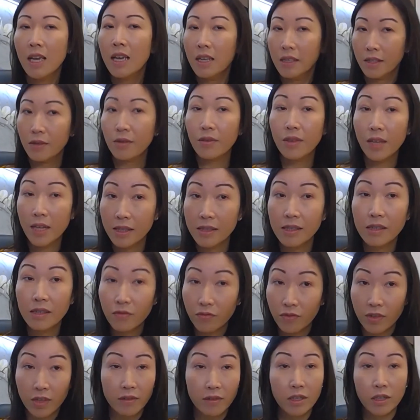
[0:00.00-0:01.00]
so that's a
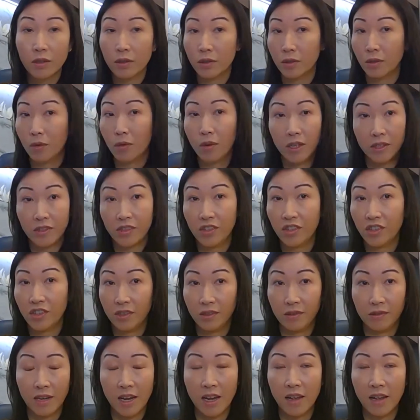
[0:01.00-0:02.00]
very good
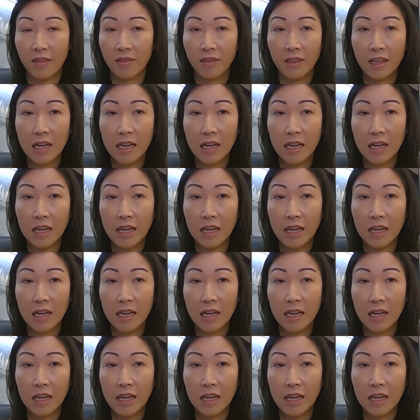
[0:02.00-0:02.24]
question and the